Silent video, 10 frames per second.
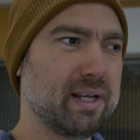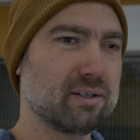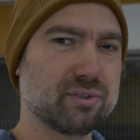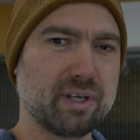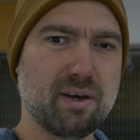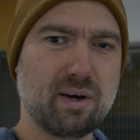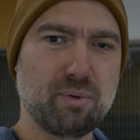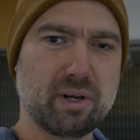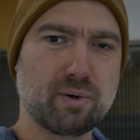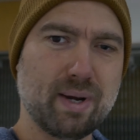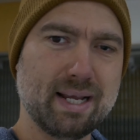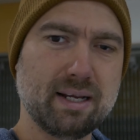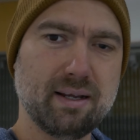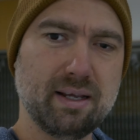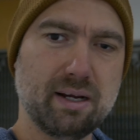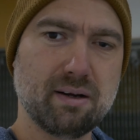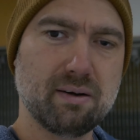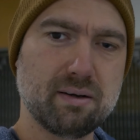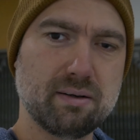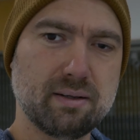years ago, I bought a ring here
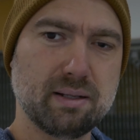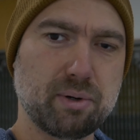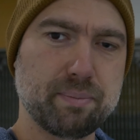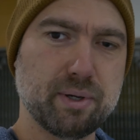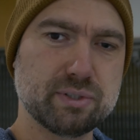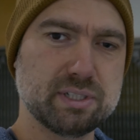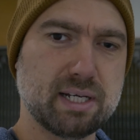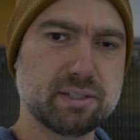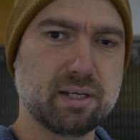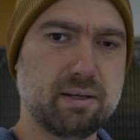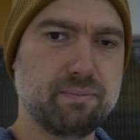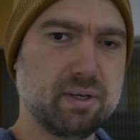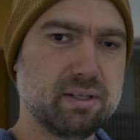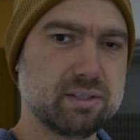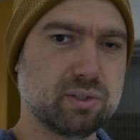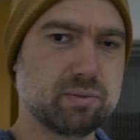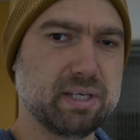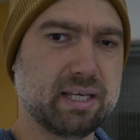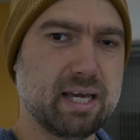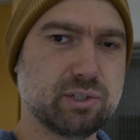and proposed to Jessica. This used to
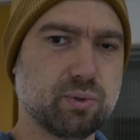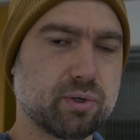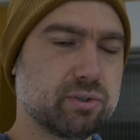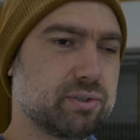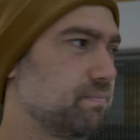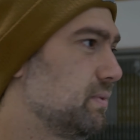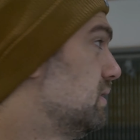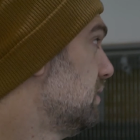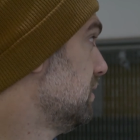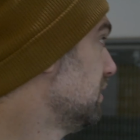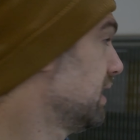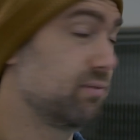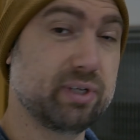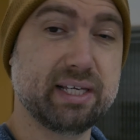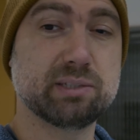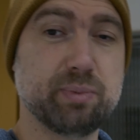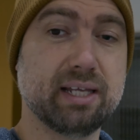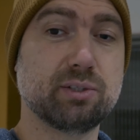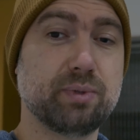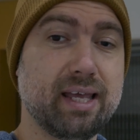be Kay Jewelers. Every kiss
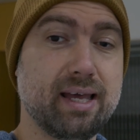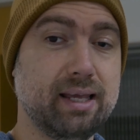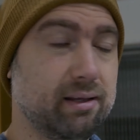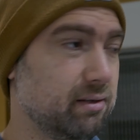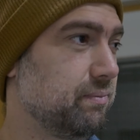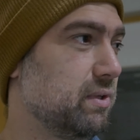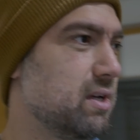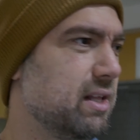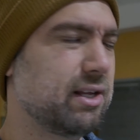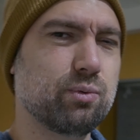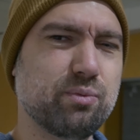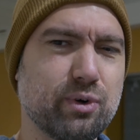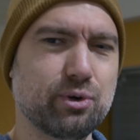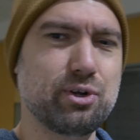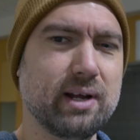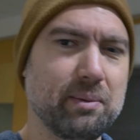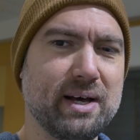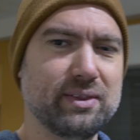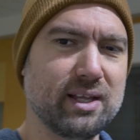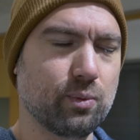begins with Kay. There, we were talking
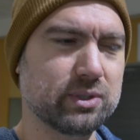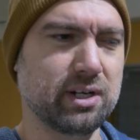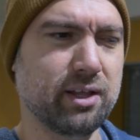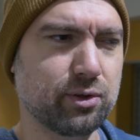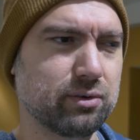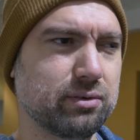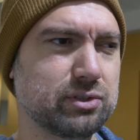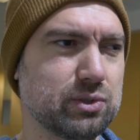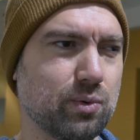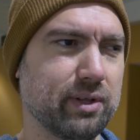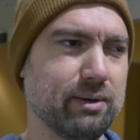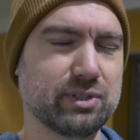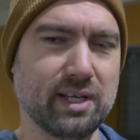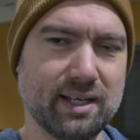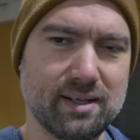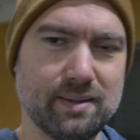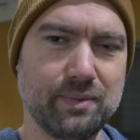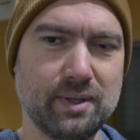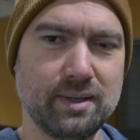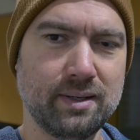about there was another store that was like a
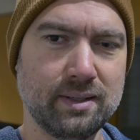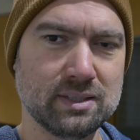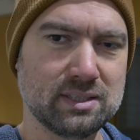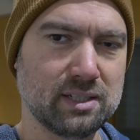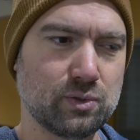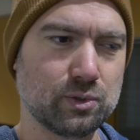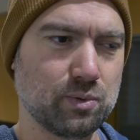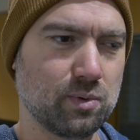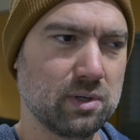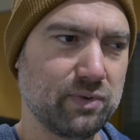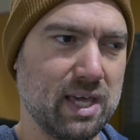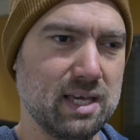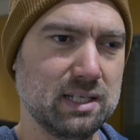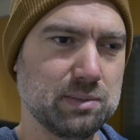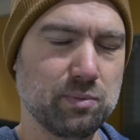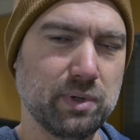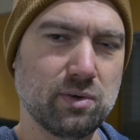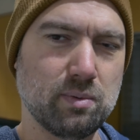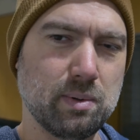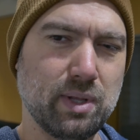sister store of Kay's, but we
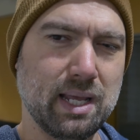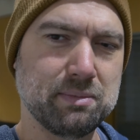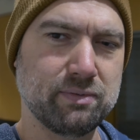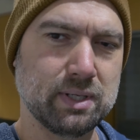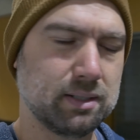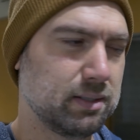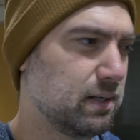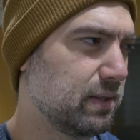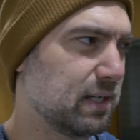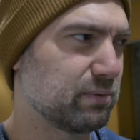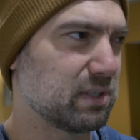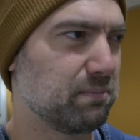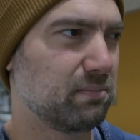couldn't remember the name of it. I think it was a